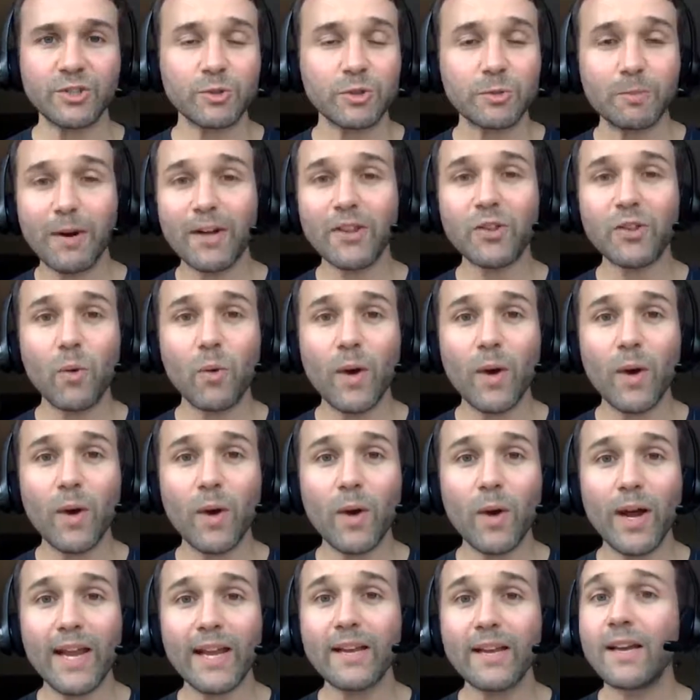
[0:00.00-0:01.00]
which, by the
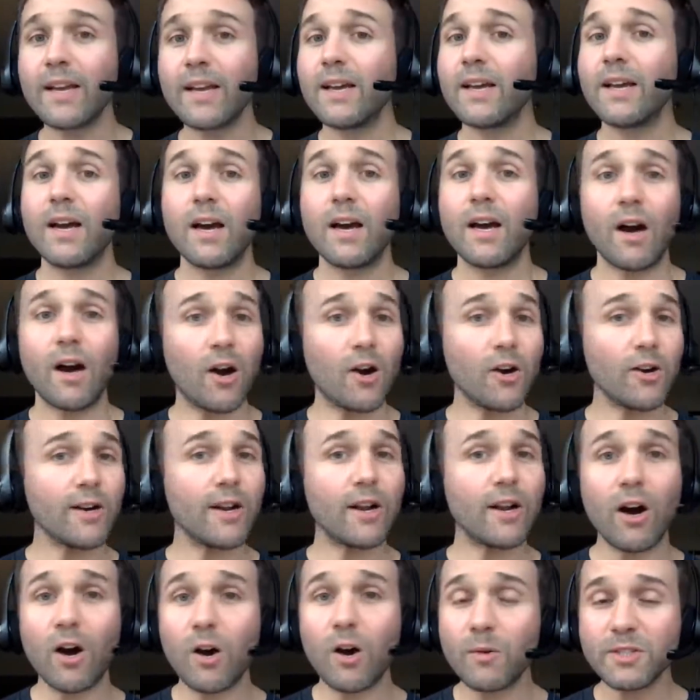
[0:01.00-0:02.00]
way, aren't
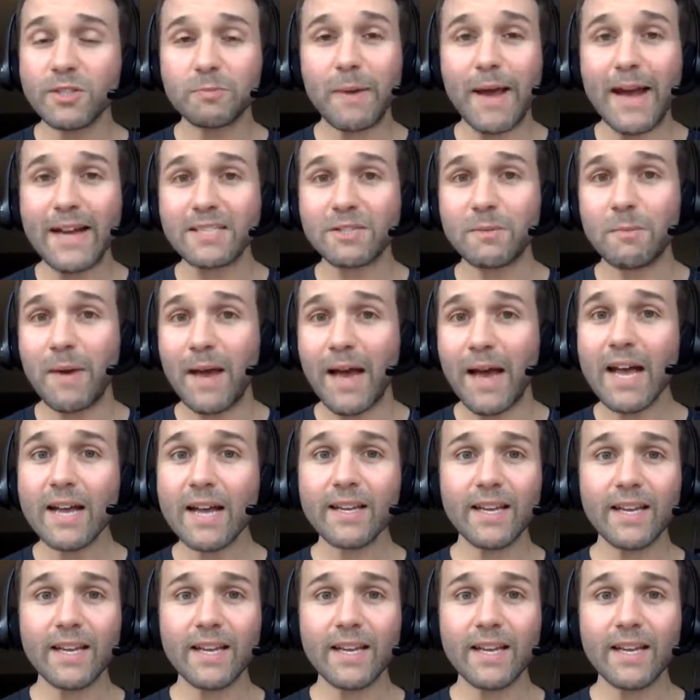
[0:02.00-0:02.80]
always back to back.